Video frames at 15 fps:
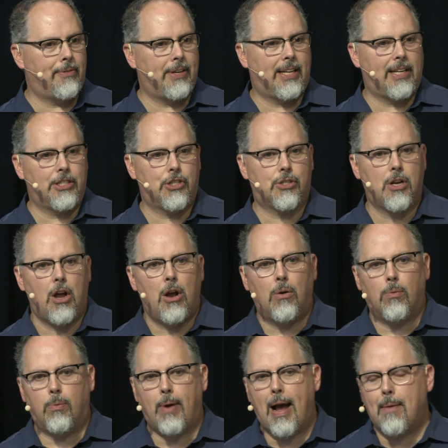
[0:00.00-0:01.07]
we get just
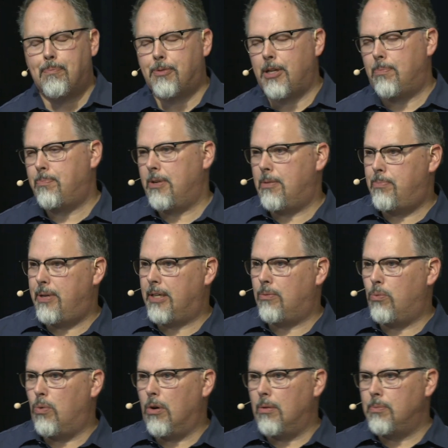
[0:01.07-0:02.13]
wrapped up in a big,
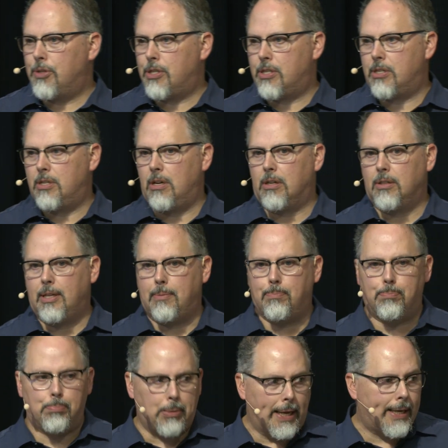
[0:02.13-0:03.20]
warm, snuggly
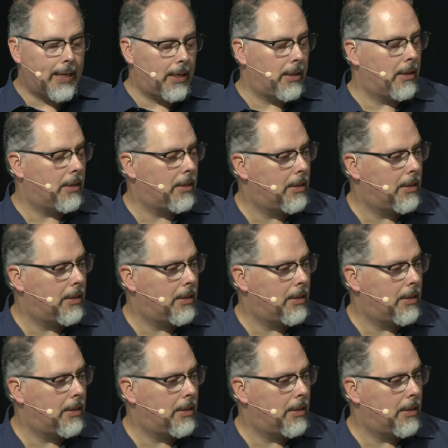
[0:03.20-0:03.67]
blanket?